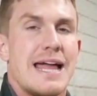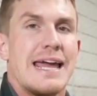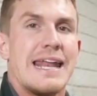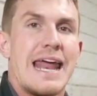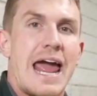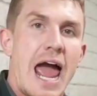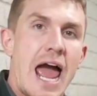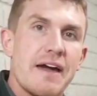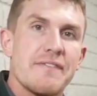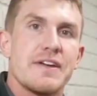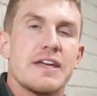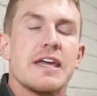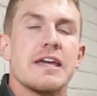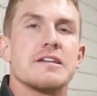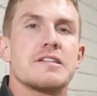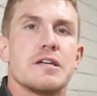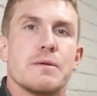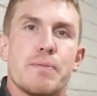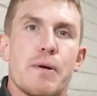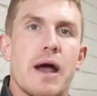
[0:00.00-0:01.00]
and having
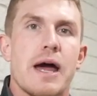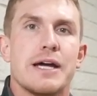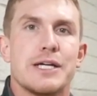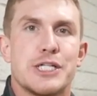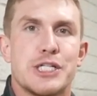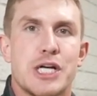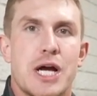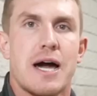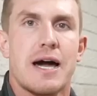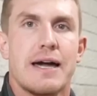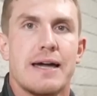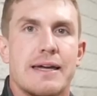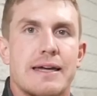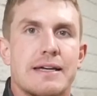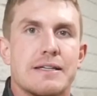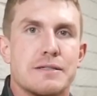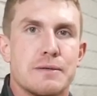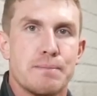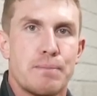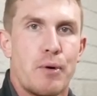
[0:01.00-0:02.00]
a surprise shot
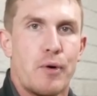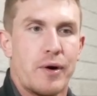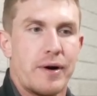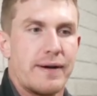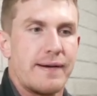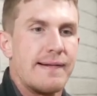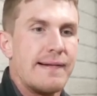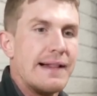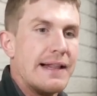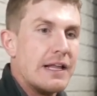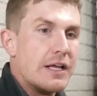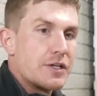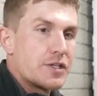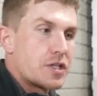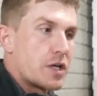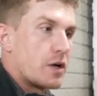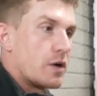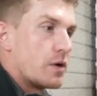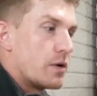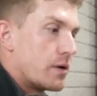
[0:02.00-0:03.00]
is important.
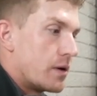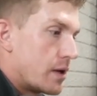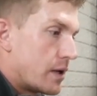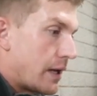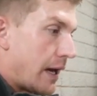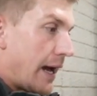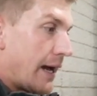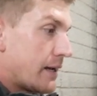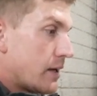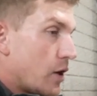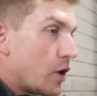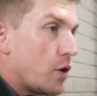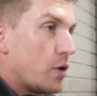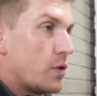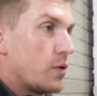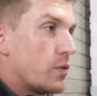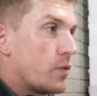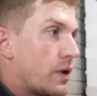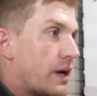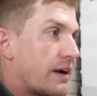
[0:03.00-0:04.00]
So I
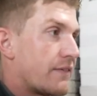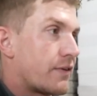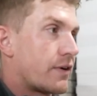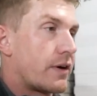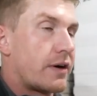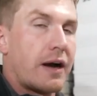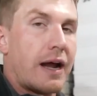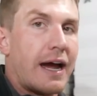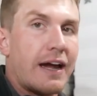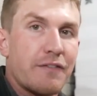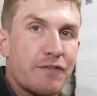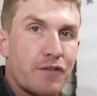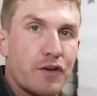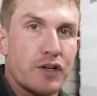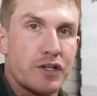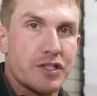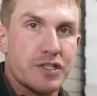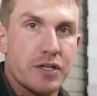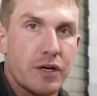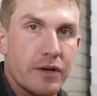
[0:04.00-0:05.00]
know whenever I
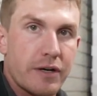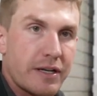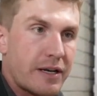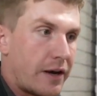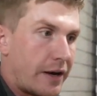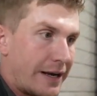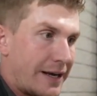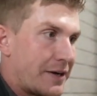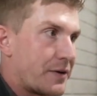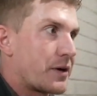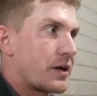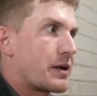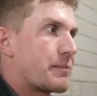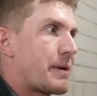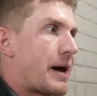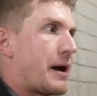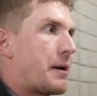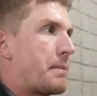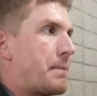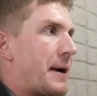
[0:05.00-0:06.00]
first started hearing
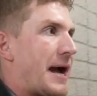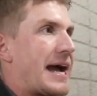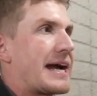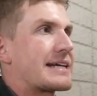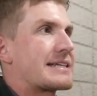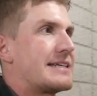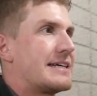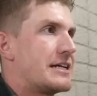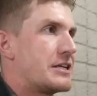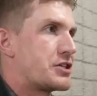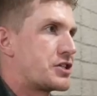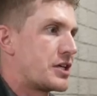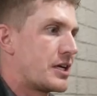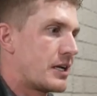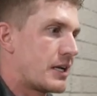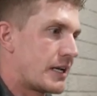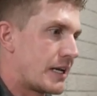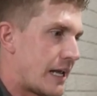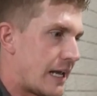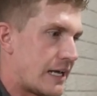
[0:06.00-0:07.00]
about back
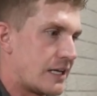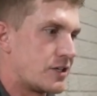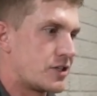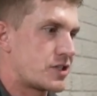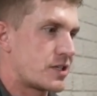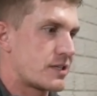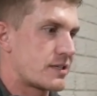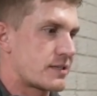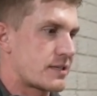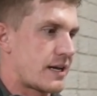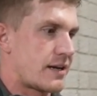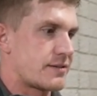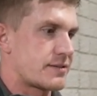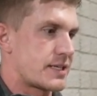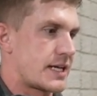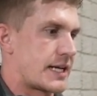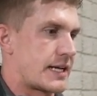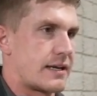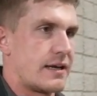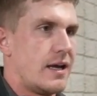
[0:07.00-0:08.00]
tension and hinges, I
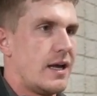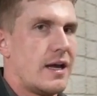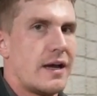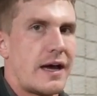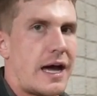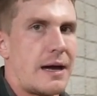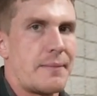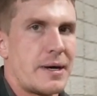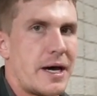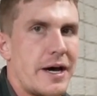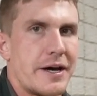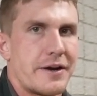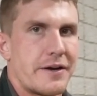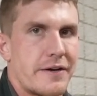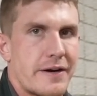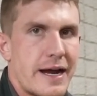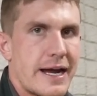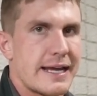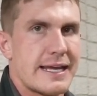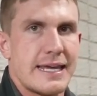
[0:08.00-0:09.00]
was like, I'm a
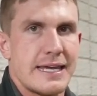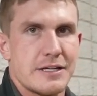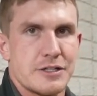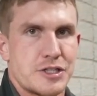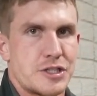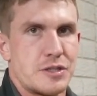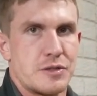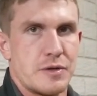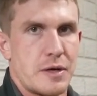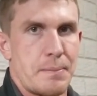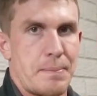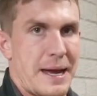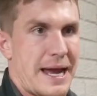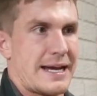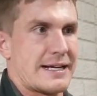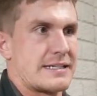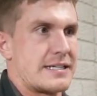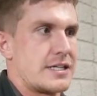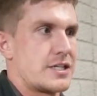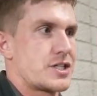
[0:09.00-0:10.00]
hunter. I can't shoot a
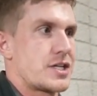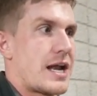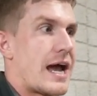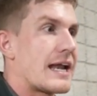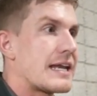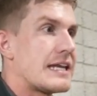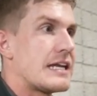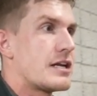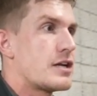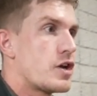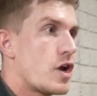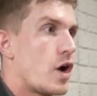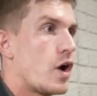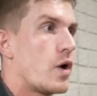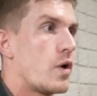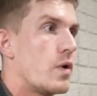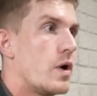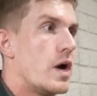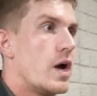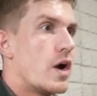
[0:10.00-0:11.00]
back tension. I need to
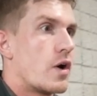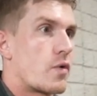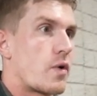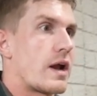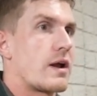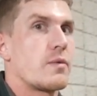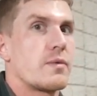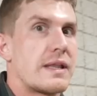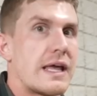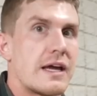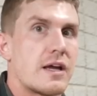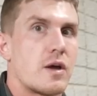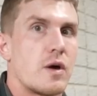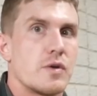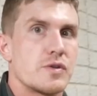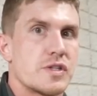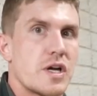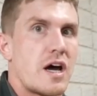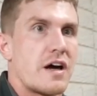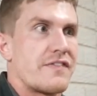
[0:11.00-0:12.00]
know right when that
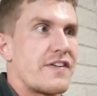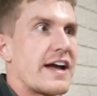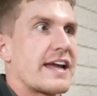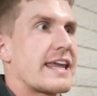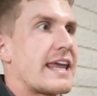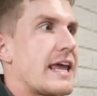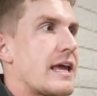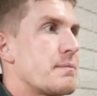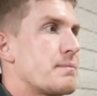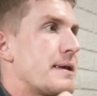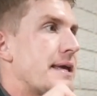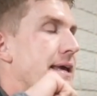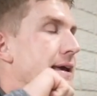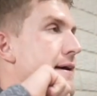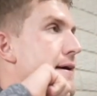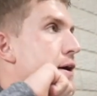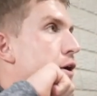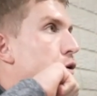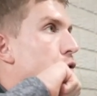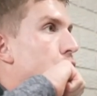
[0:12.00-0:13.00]
goes off. I can't
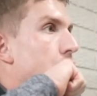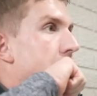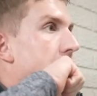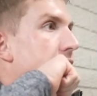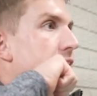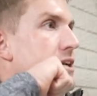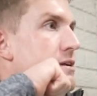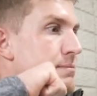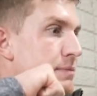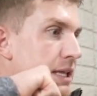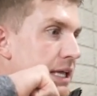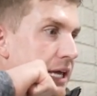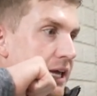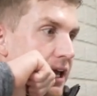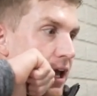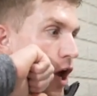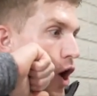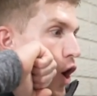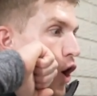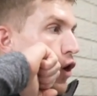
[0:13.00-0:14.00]
be
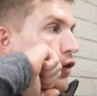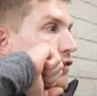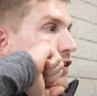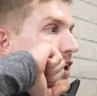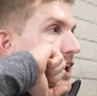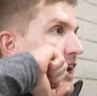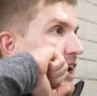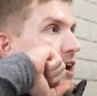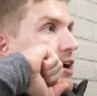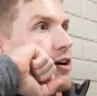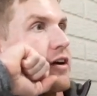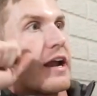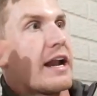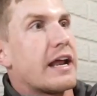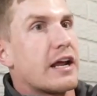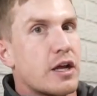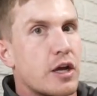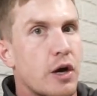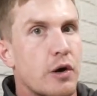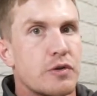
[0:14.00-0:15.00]
randomly over here
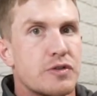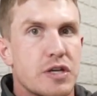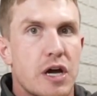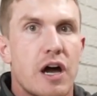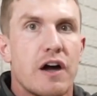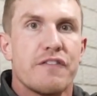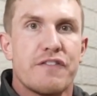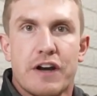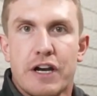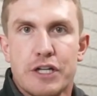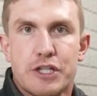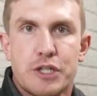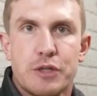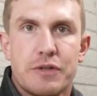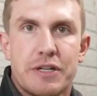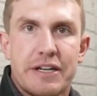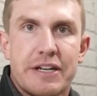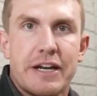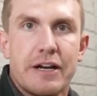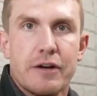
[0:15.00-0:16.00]
and it goes off and I
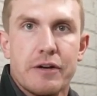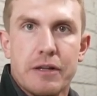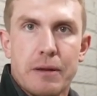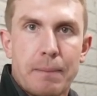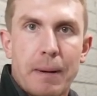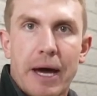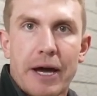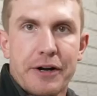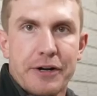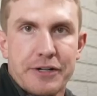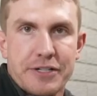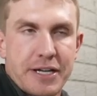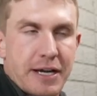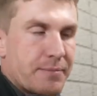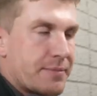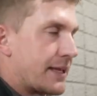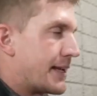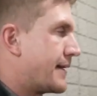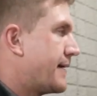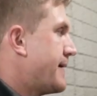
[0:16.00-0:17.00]
shoot the deer in the butt or
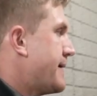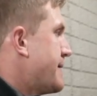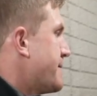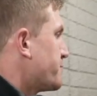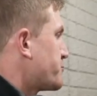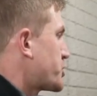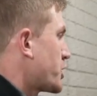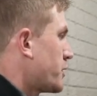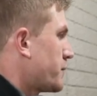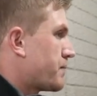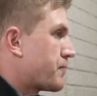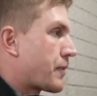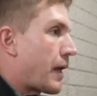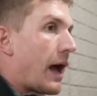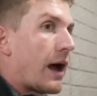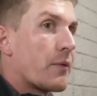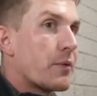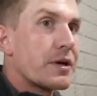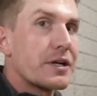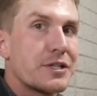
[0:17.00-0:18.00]
something. So
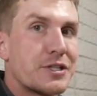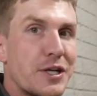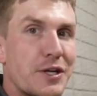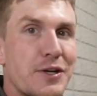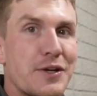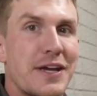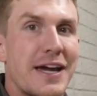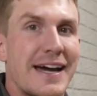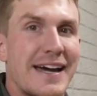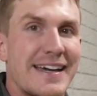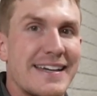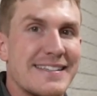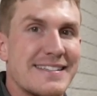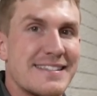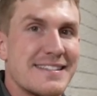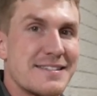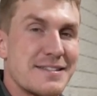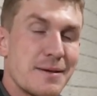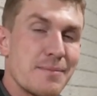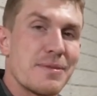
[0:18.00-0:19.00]
I want to show you
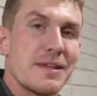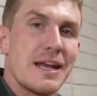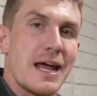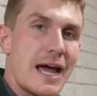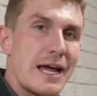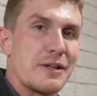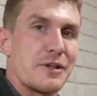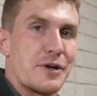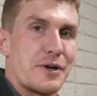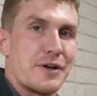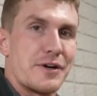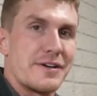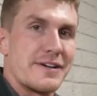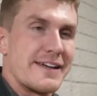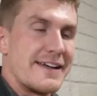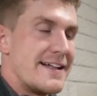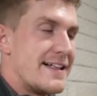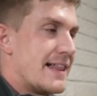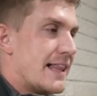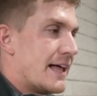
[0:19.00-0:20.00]
guys something I
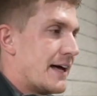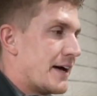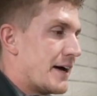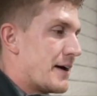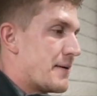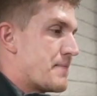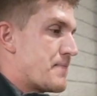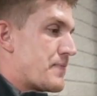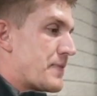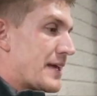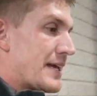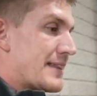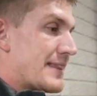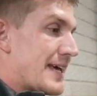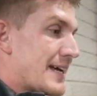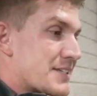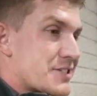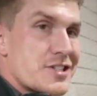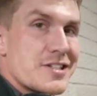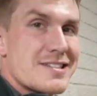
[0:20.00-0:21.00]
learned. Um, and
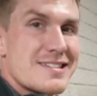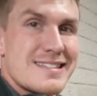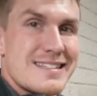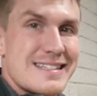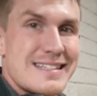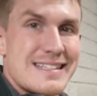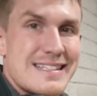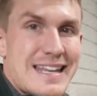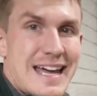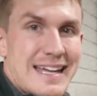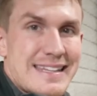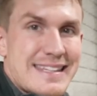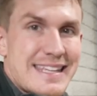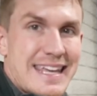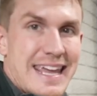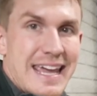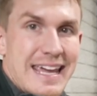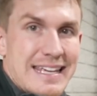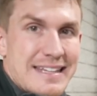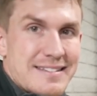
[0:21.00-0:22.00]
that's just not the
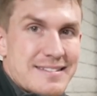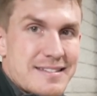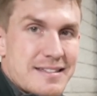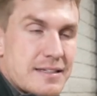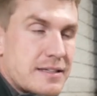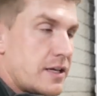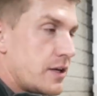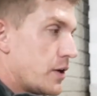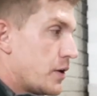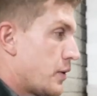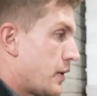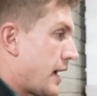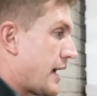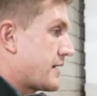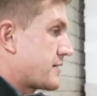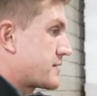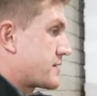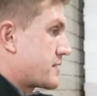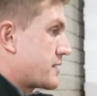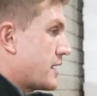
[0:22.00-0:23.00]
case. You know,
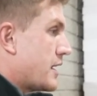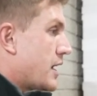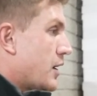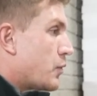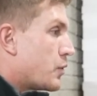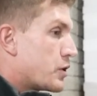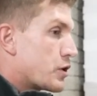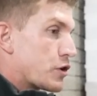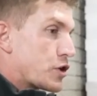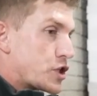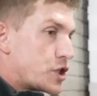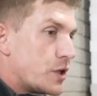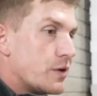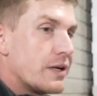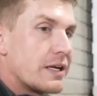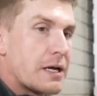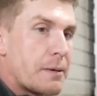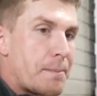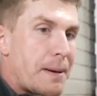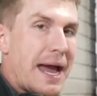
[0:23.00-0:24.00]
as when you're
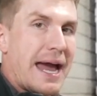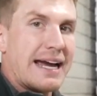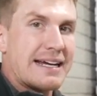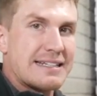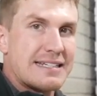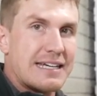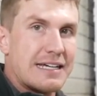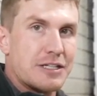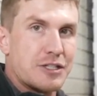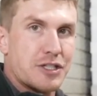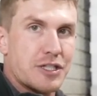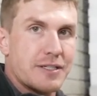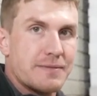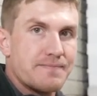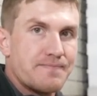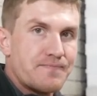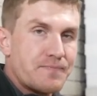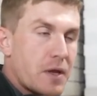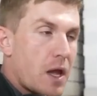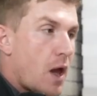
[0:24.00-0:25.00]
shooting a back
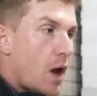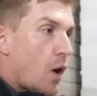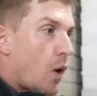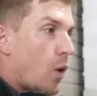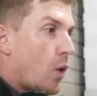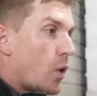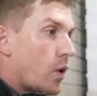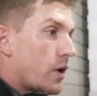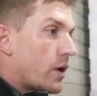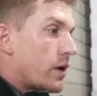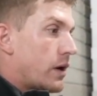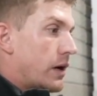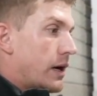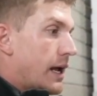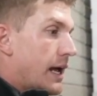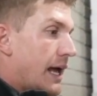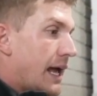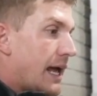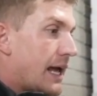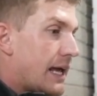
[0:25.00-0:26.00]
tension
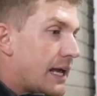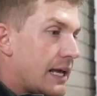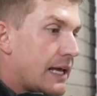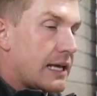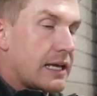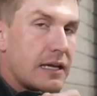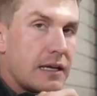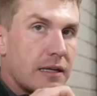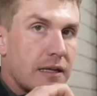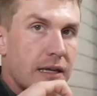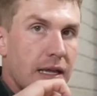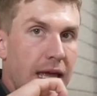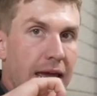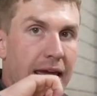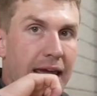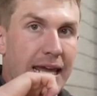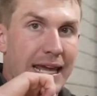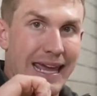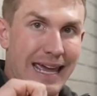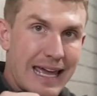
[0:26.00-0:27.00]
or a,
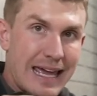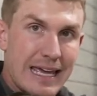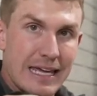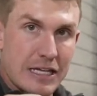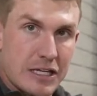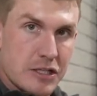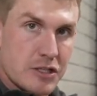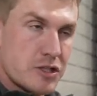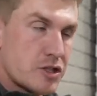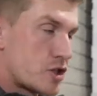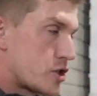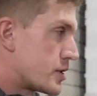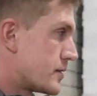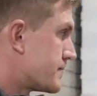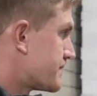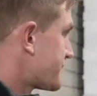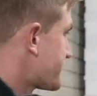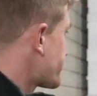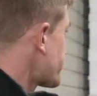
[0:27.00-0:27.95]
a hinge,